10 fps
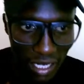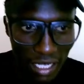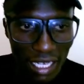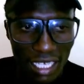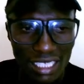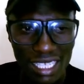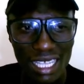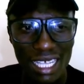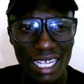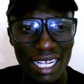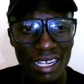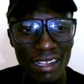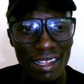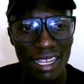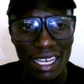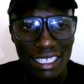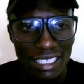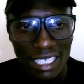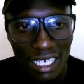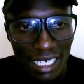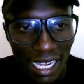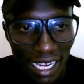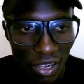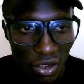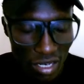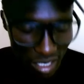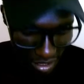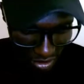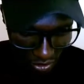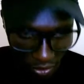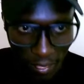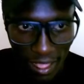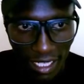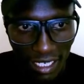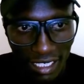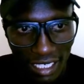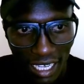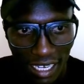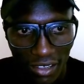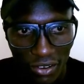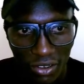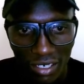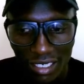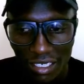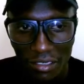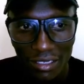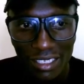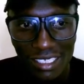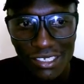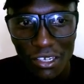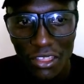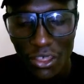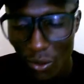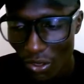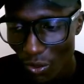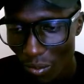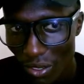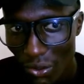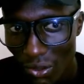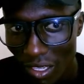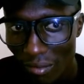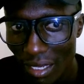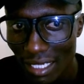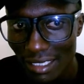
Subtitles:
the next thing, let's create a record. So creating a record, this is not the way you would be doing that.